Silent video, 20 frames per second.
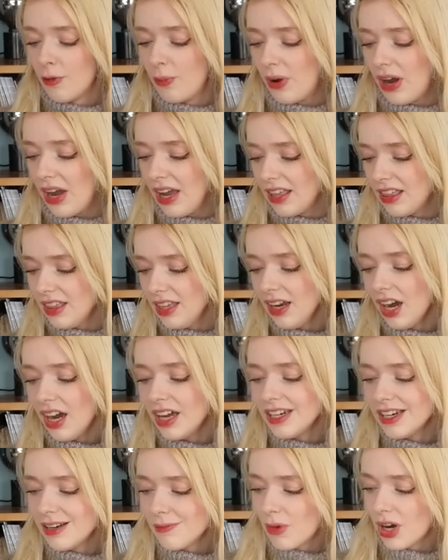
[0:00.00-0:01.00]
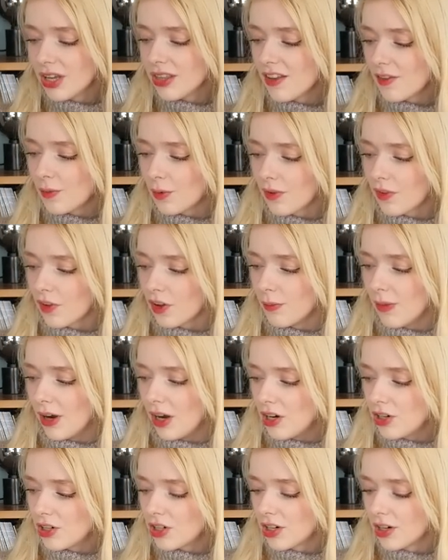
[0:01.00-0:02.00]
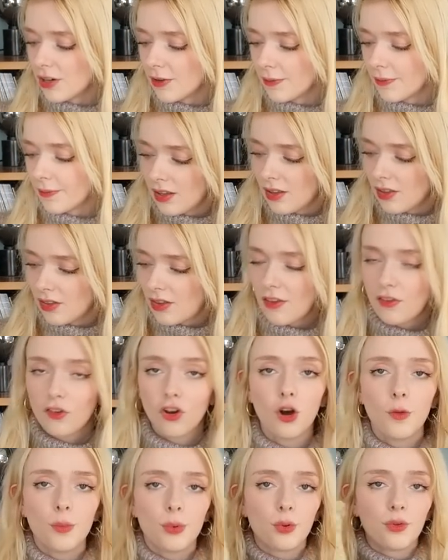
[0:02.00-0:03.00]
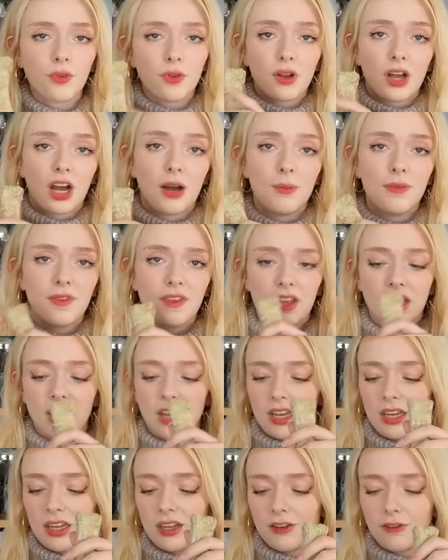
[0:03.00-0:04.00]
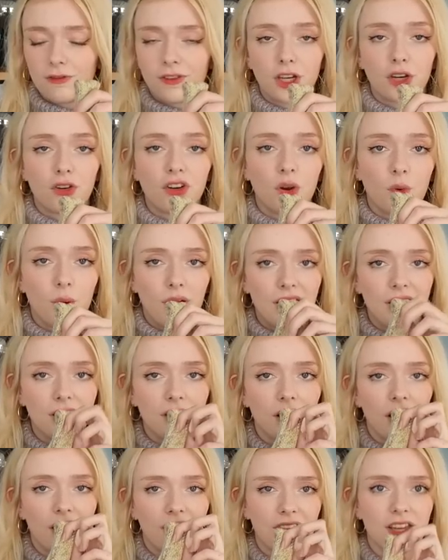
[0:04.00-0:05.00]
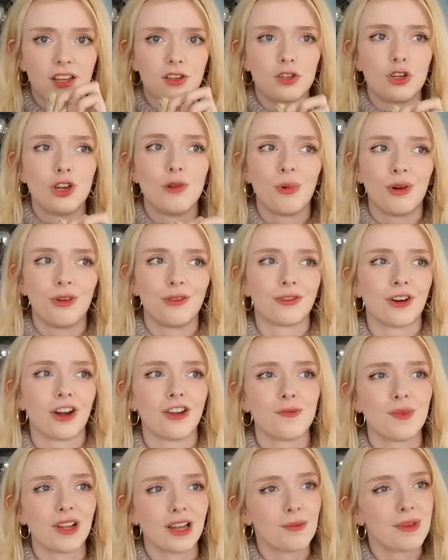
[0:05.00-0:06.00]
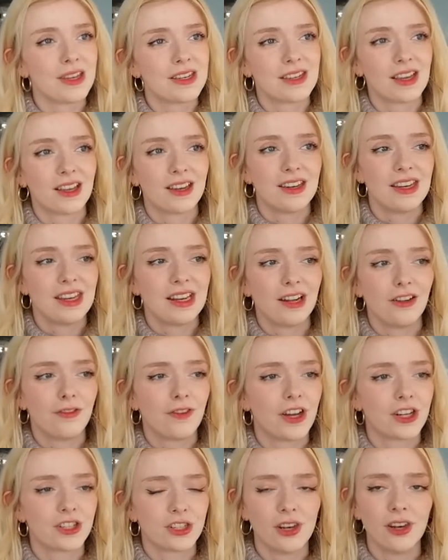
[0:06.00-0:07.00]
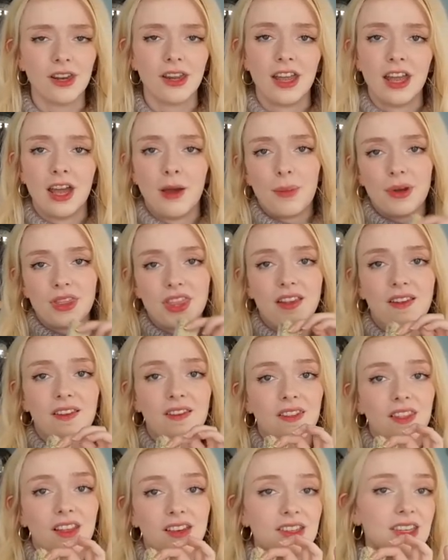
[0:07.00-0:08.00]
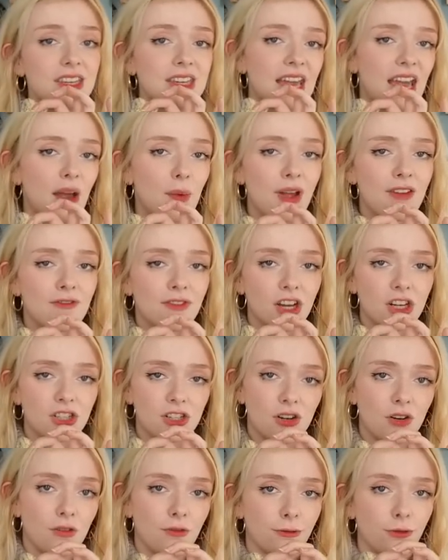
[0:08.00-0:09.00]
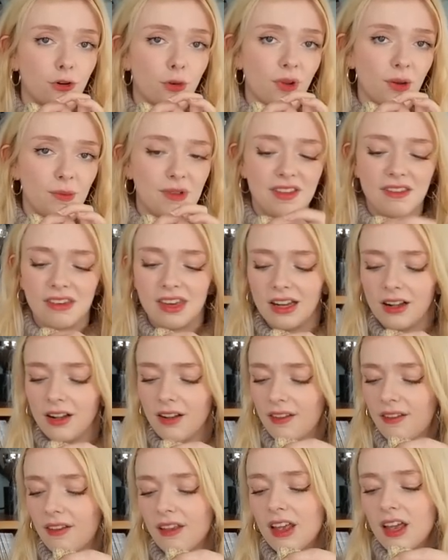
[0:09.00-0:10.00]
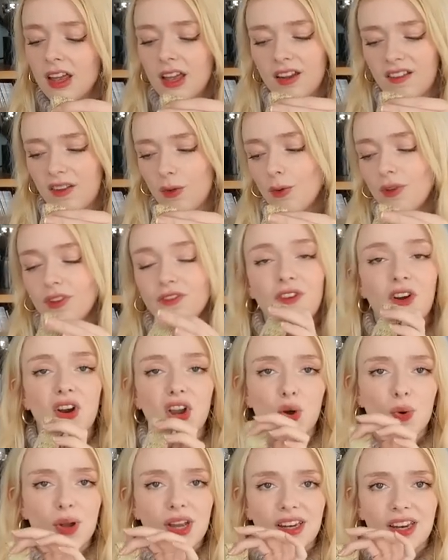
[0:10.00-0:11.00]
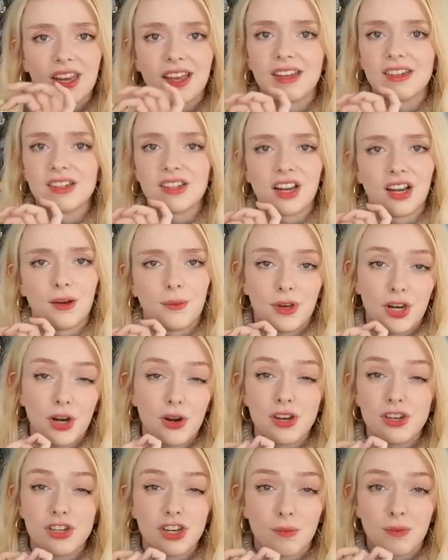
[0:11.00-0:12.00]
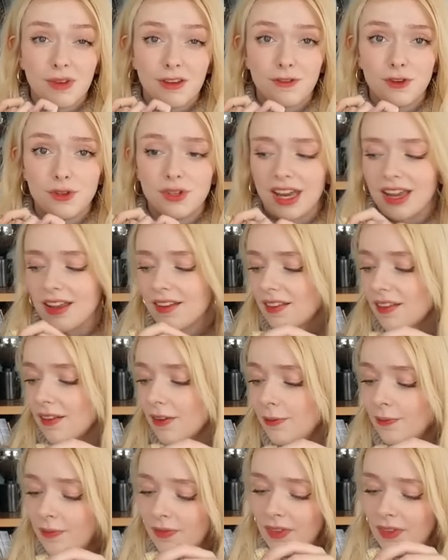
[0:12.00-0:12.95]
But I think I didn't mind this one so much. This top also comes in a fingering weight, I think 2.5mm needle version, but this is the DK weight version on 4mm needles, and so it was a very quick knit. It only took me a few days.